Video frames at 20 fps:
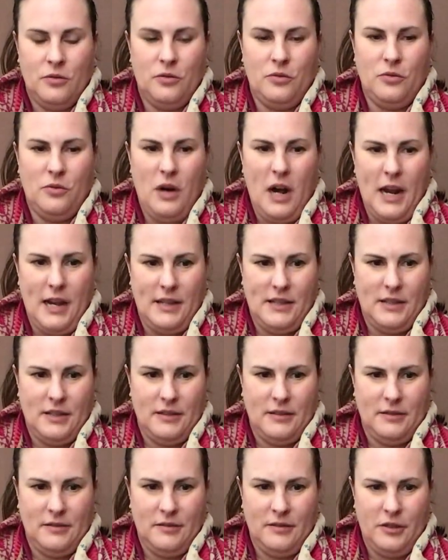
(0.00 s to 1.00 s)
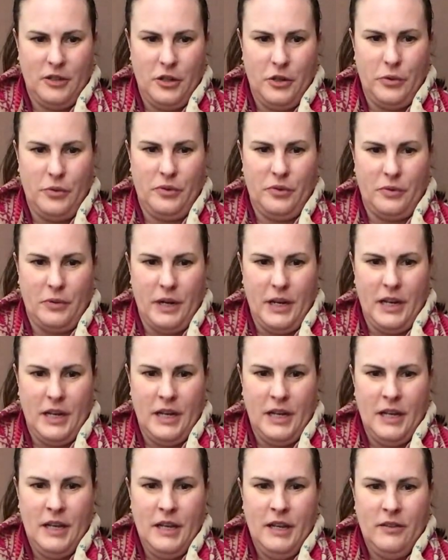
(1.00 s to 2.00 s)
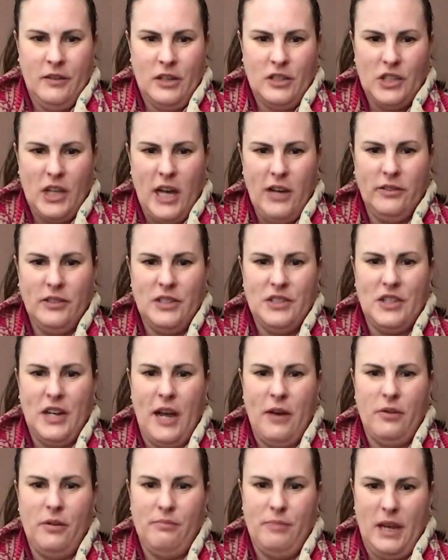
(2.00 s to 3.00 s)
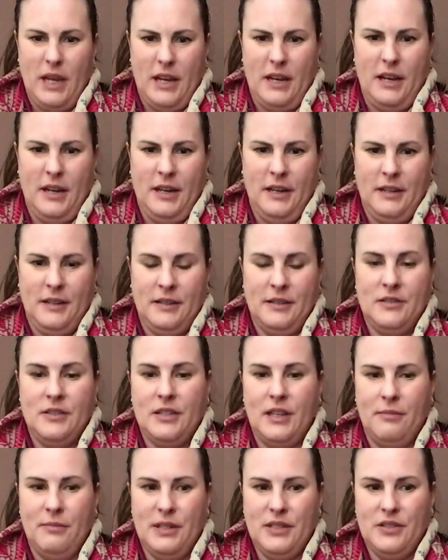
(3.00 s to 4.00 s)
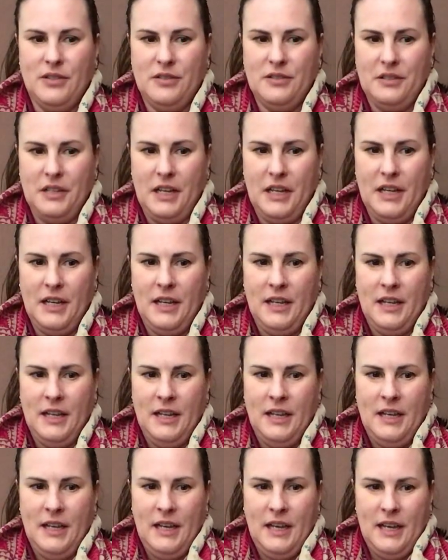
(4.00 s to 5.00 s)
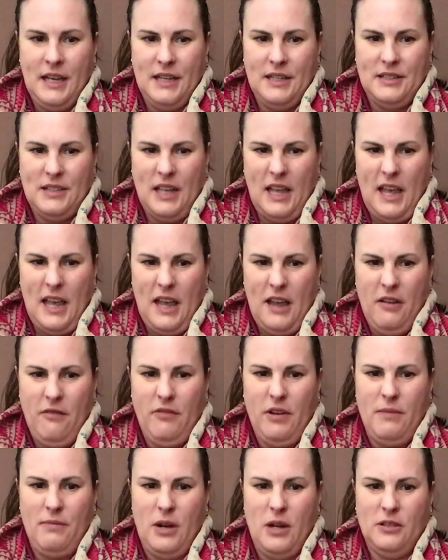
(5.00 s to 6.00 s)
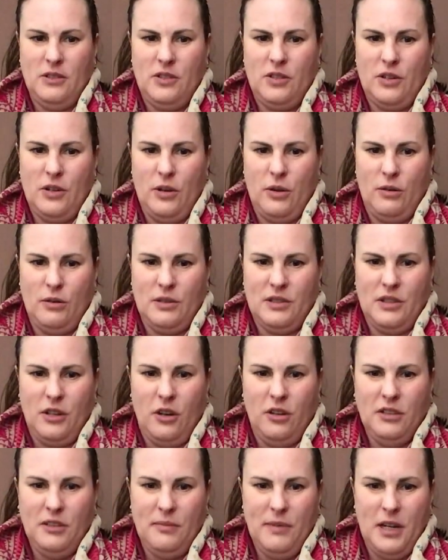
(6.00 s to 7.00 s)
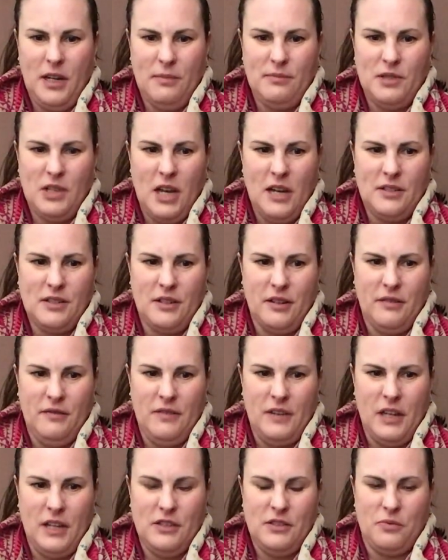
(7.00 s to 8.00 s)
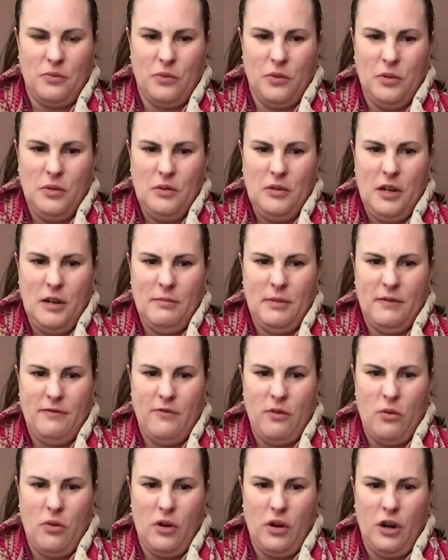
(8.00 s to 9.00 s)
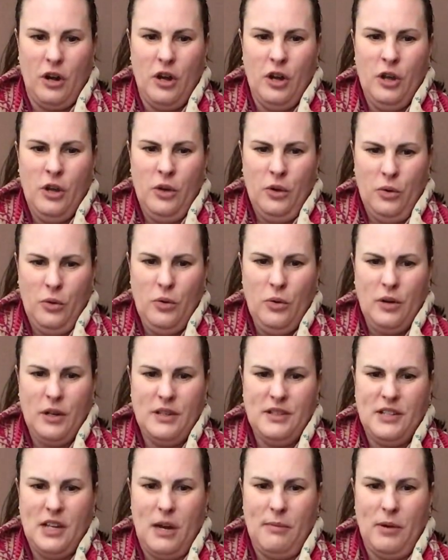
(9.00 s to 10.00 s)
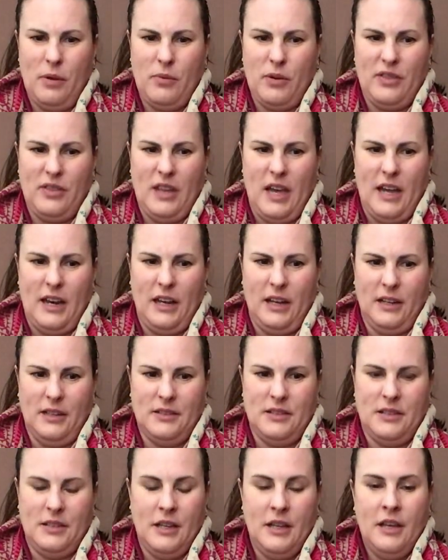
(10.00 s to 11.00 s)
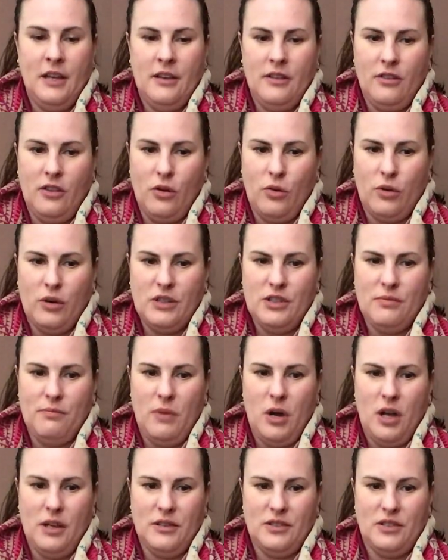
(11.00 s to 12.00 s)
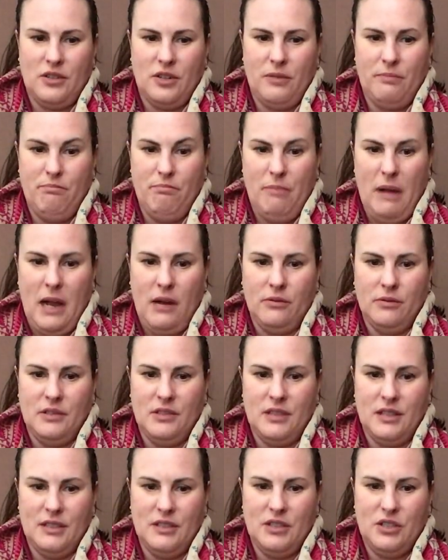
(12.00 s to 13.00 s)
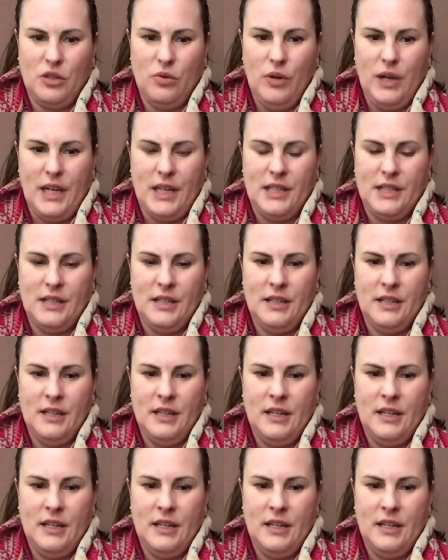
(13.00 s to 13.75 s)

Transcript: Right, you three. The child is now in bed said Mr. Z. As every monster knows, the ultimate objective is rule number four. Who can tell me what that is? The orange monster bounced and squeaked.